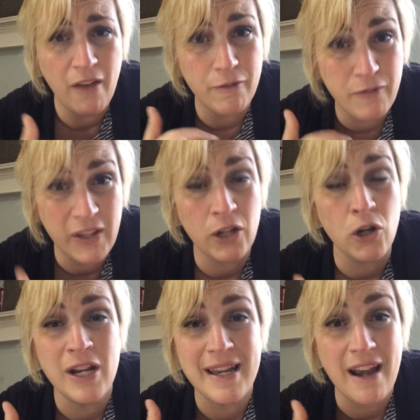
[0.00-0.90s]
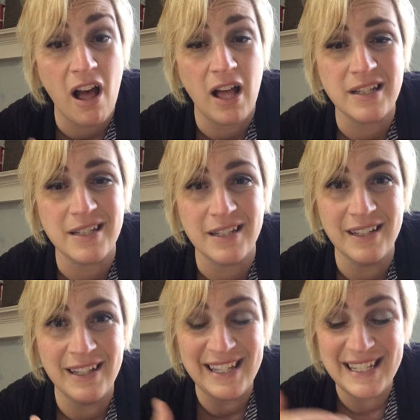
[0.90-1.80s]
fear not,
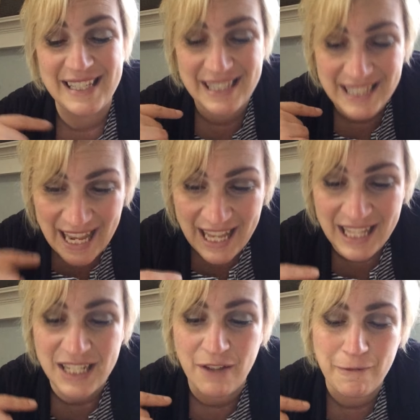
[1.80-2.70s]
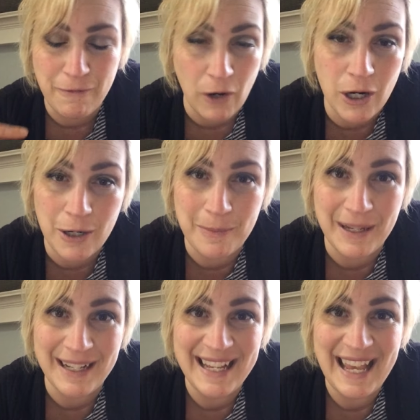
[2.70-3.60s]
stand firm,
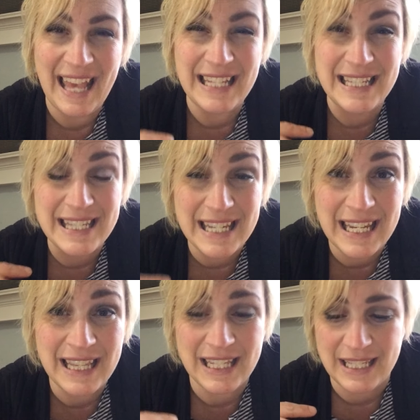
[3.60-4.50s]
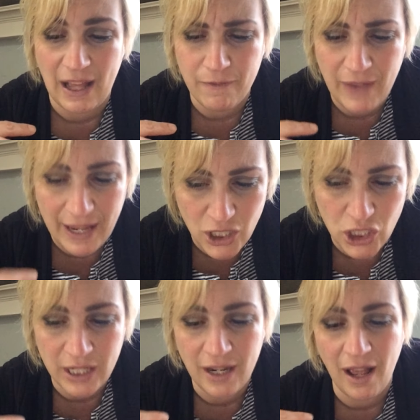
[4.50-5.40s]
and see the
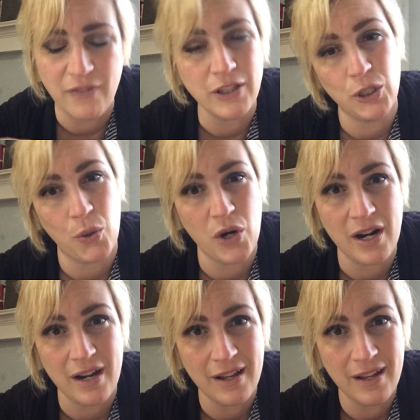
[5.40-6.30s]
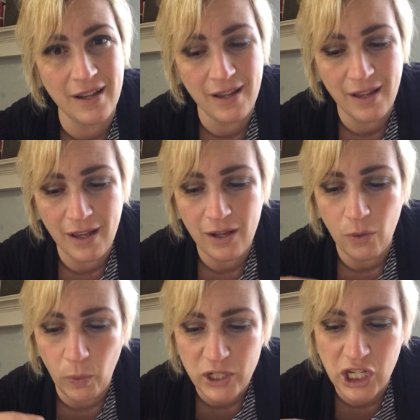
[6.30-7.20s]
salvation of the Lord,
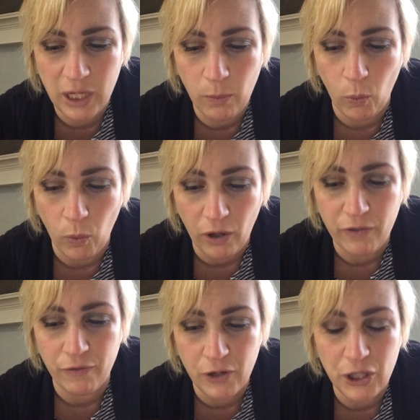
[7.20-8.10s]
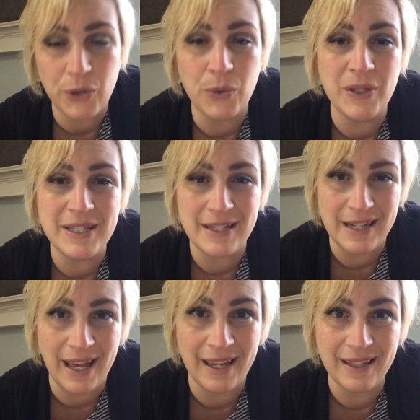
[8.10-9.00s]
which he will work for you
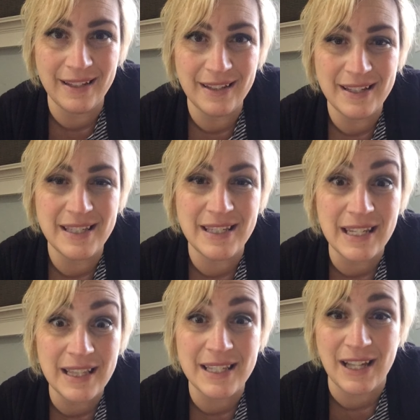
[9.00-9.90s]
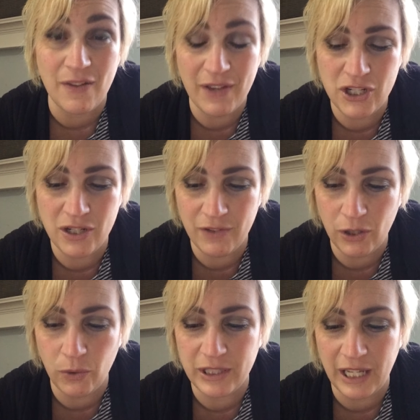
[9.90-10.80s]
today. See the salvation of the
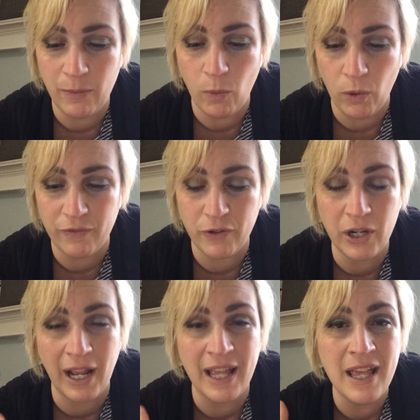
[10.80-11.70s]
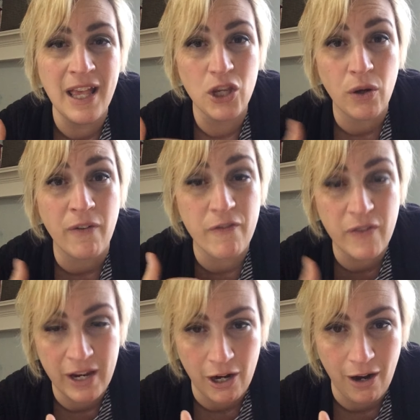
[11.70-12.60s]
Lord that he will work for you today. Your
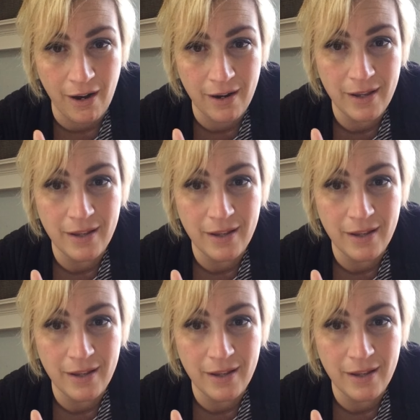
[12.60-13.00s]
fear,